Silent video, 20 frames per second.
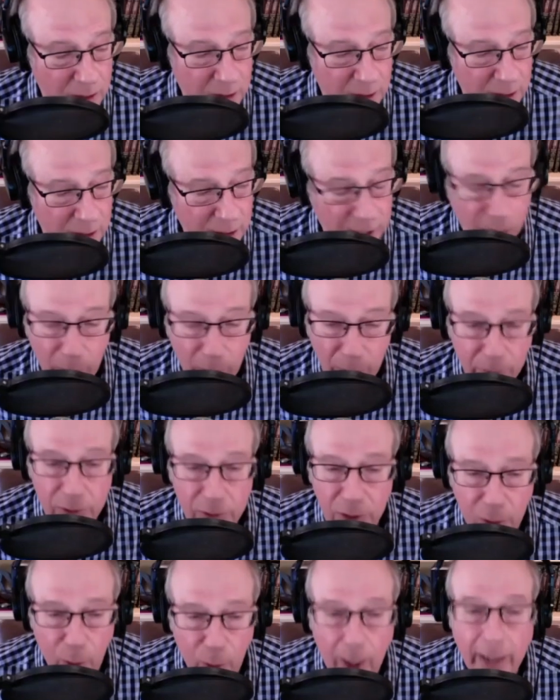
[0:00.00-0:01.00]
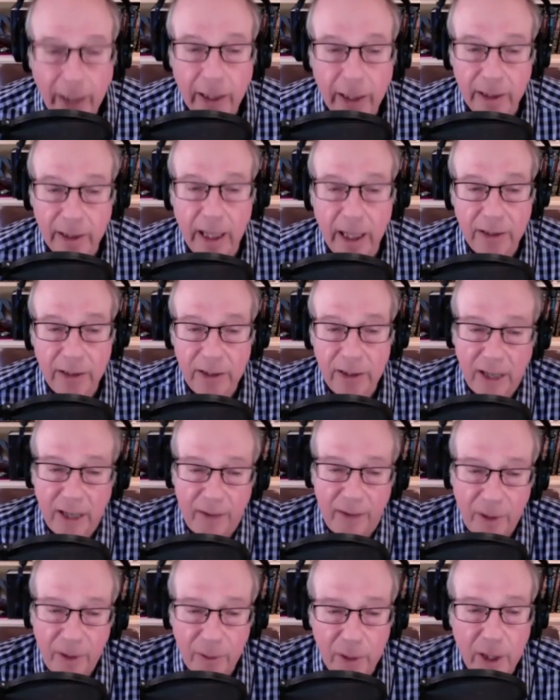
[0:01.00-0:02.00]
you know he was great at that
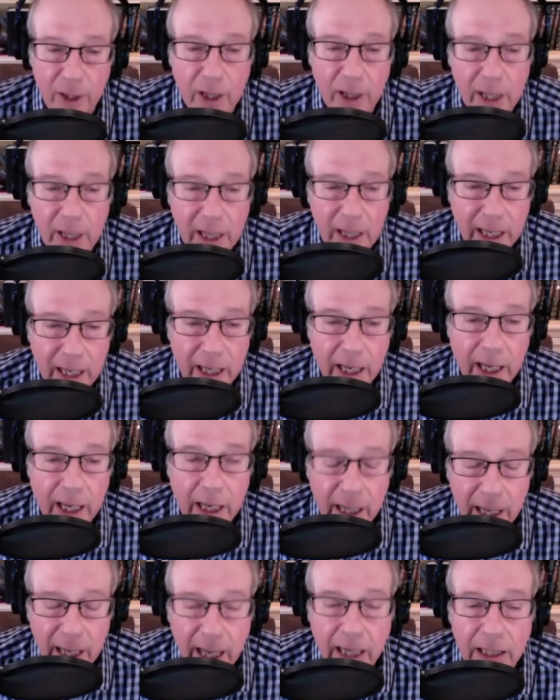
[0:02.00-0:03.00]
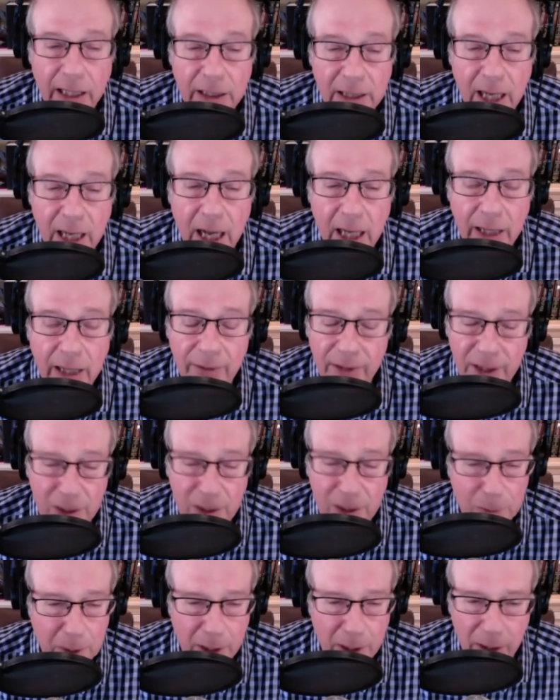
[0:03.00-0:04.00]
stuff. He he had a ton of
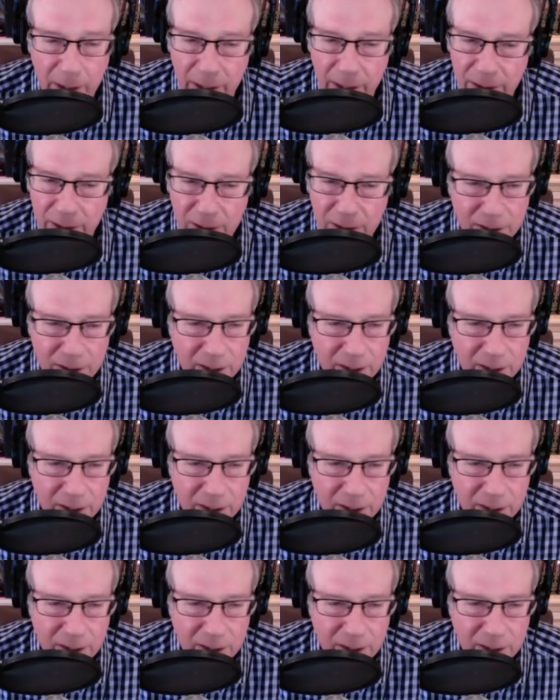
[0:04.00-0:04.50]
experience,